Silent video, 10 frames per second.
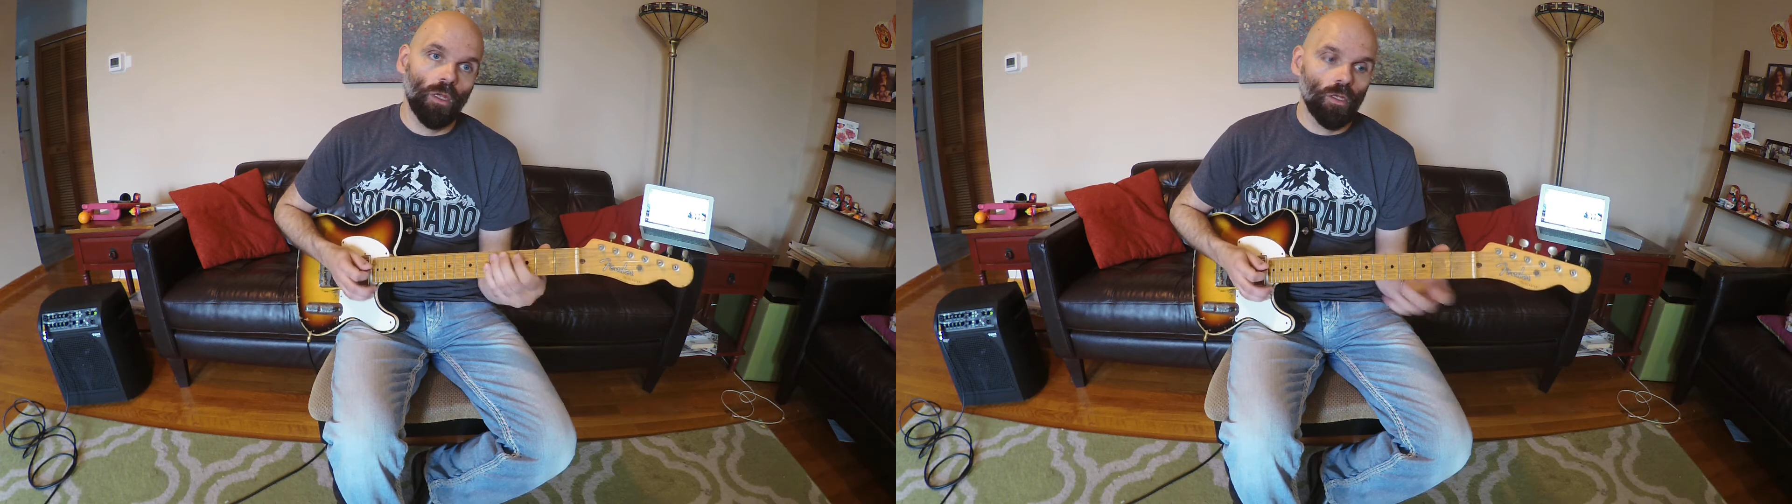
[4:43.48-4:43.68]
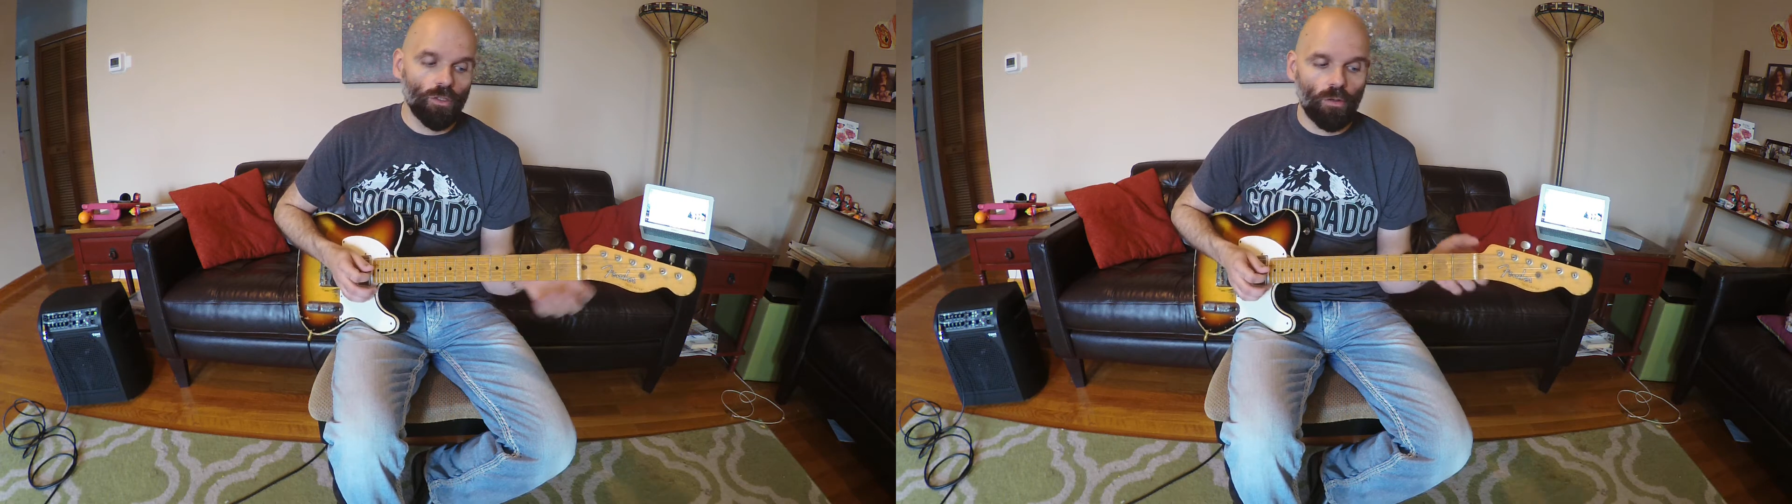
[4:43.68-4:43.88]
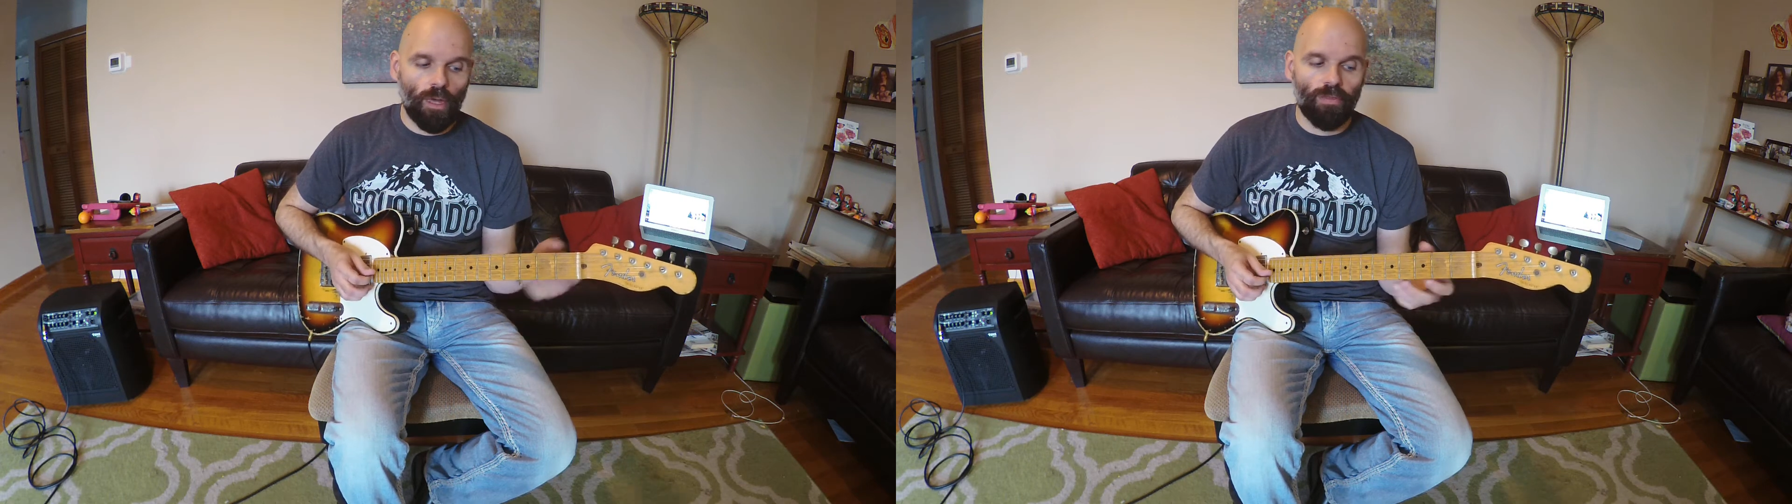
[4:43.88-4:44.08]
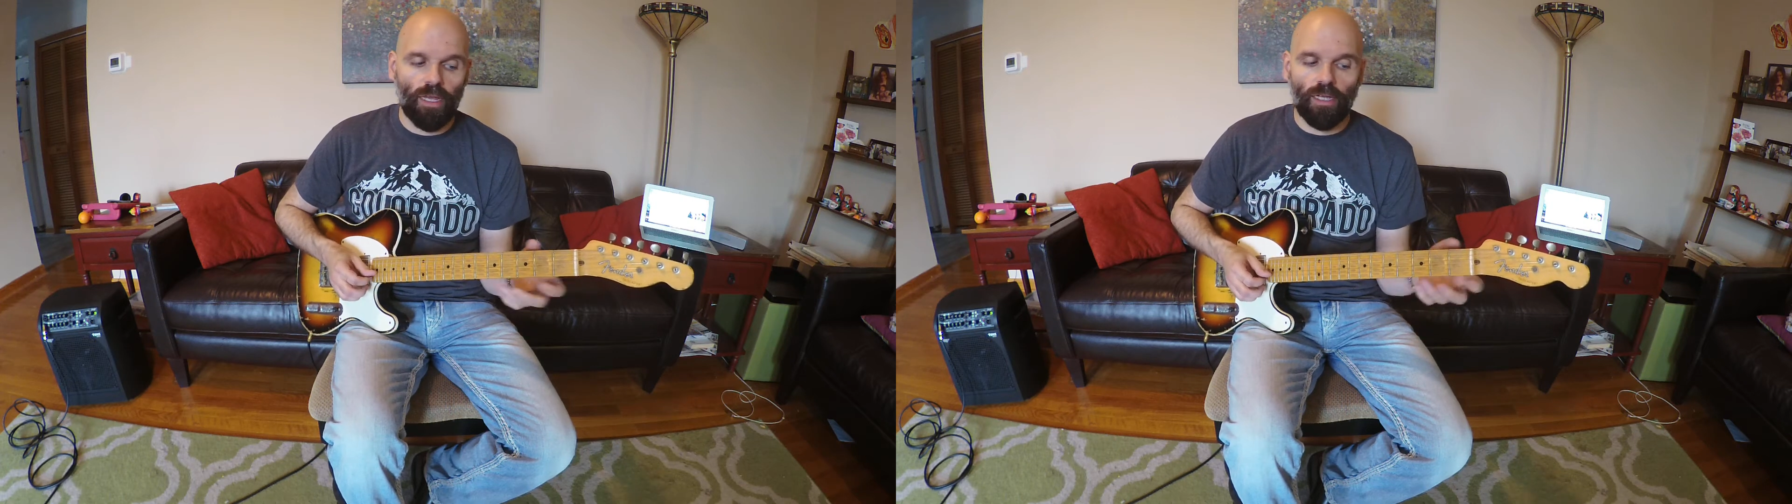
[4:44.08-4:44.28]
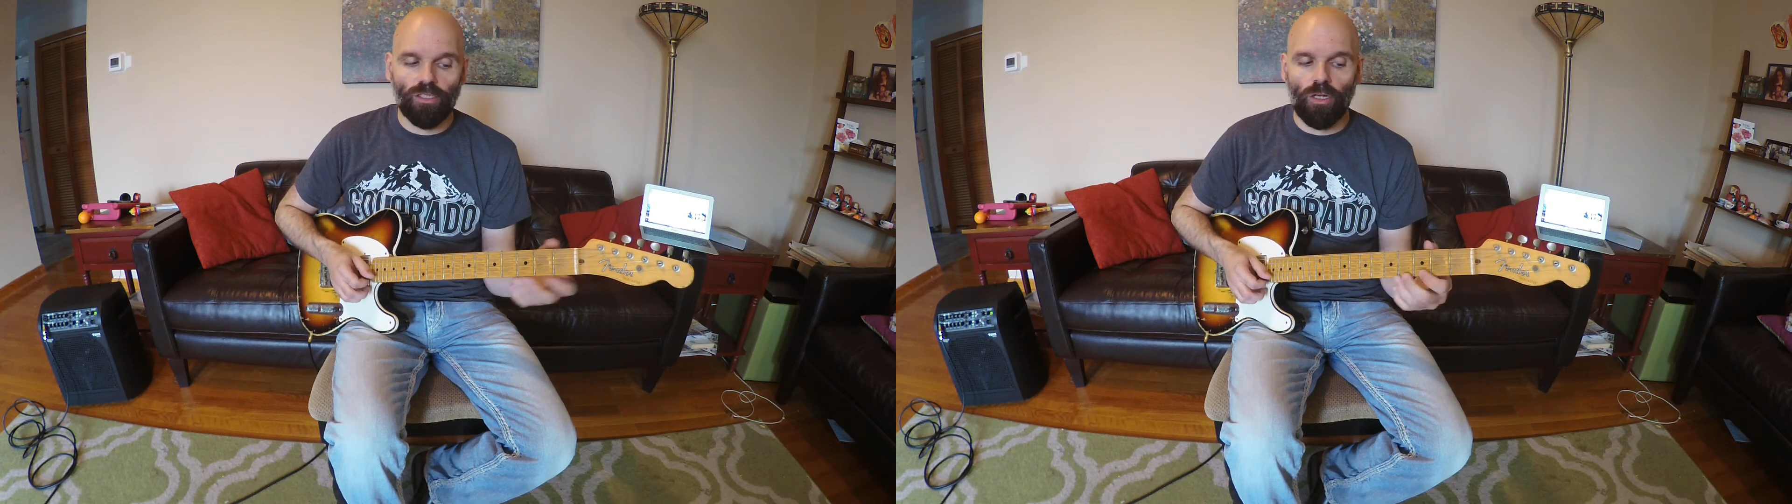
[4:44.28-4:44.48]
so I think
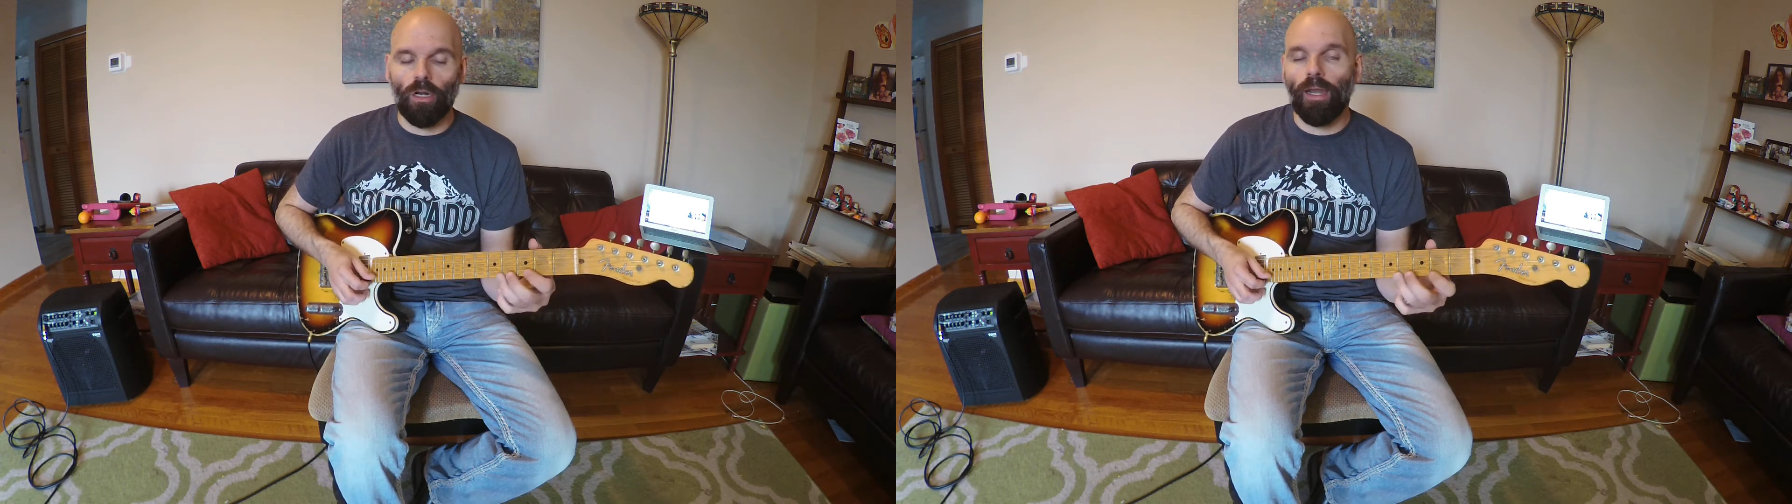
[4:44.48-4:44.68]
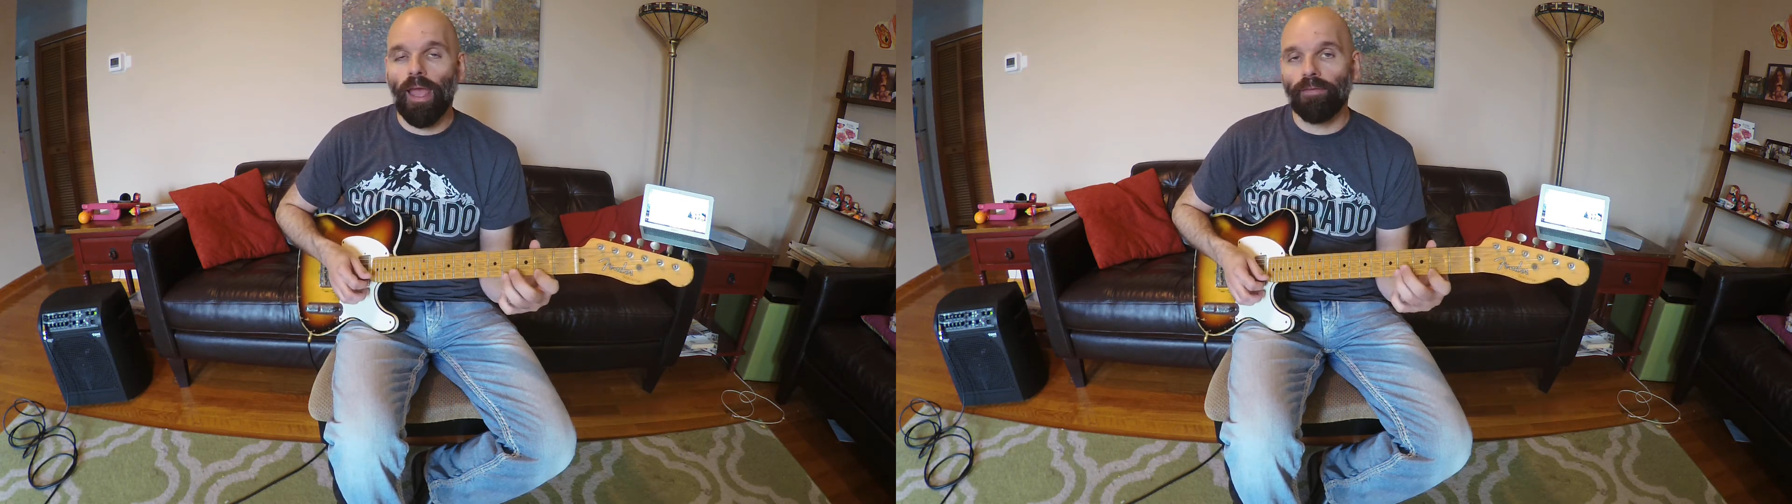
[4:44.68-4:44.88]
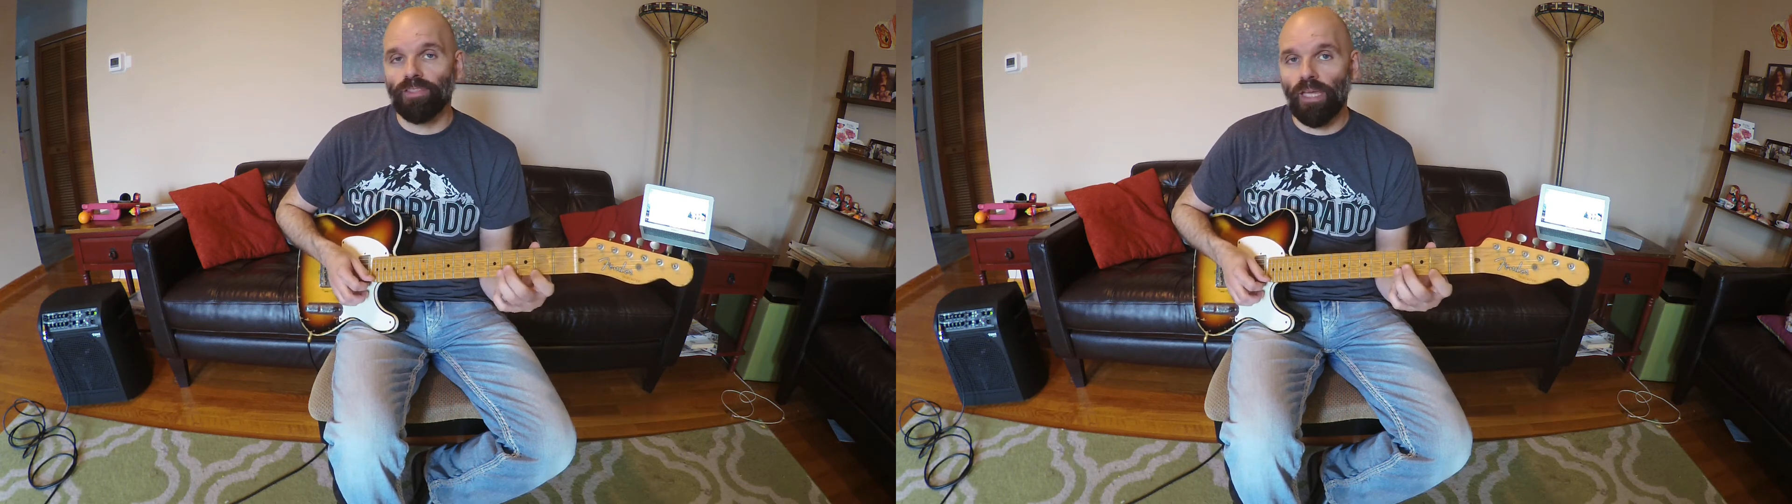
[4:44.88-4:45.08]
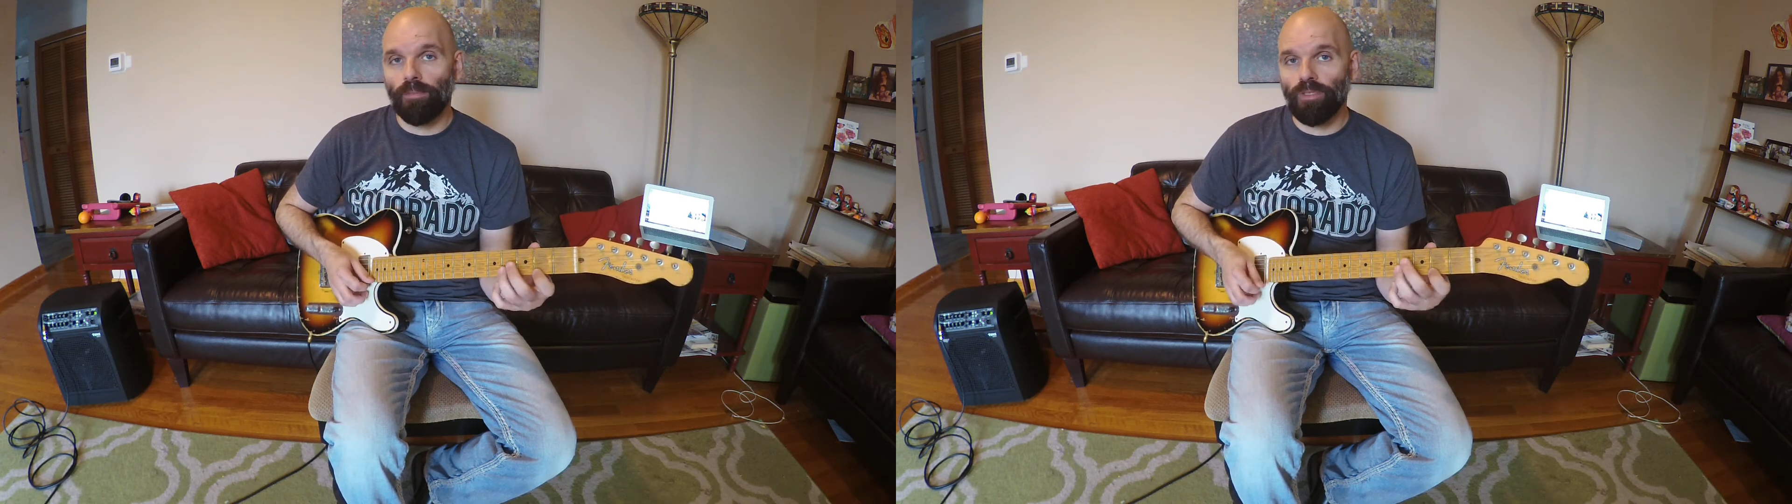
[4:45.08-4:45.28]
I started half steps,